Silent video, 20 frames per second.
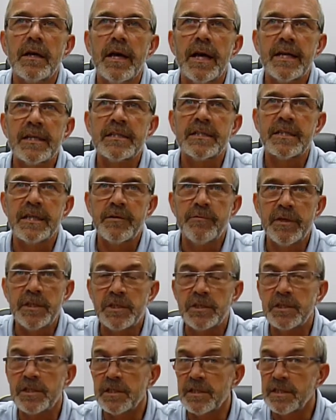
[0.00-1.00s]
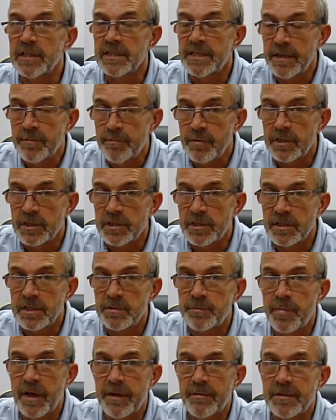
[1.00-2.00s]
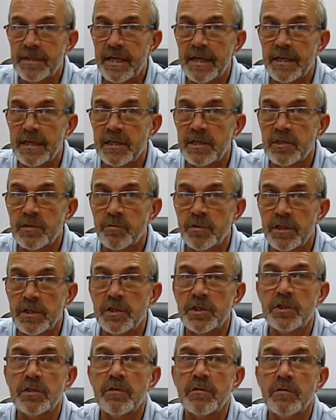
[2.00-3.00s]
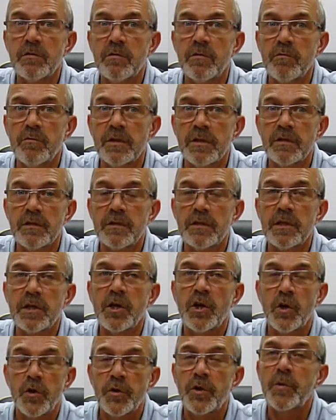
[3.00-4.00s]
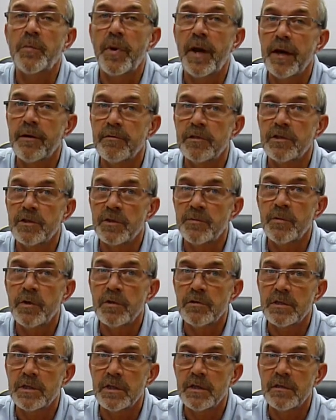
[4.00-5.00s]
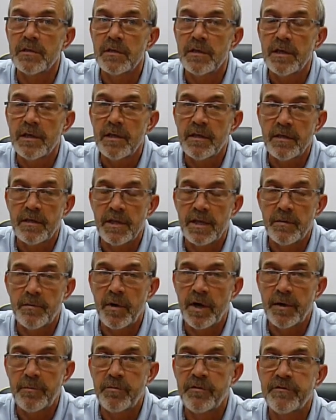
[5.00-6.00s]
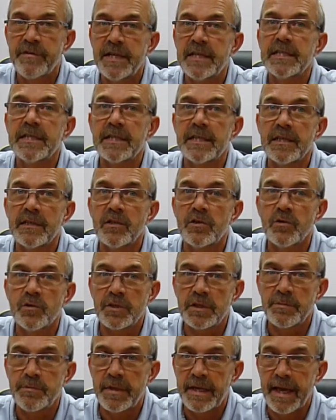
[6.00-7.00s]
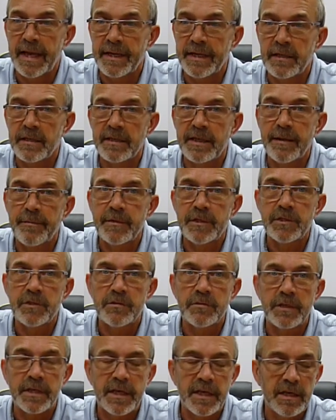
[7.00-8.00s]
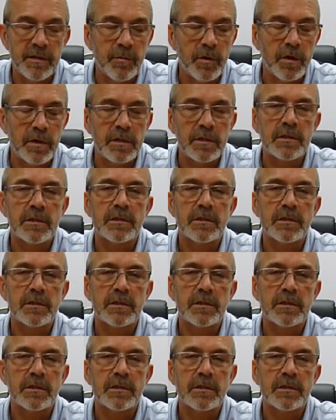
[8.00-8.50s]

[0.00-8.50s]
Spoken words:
As they reach a certain temperature, this bimetallic switch will cut the power to the motor, thereby preventing it causing mechanical damage to the gearbox.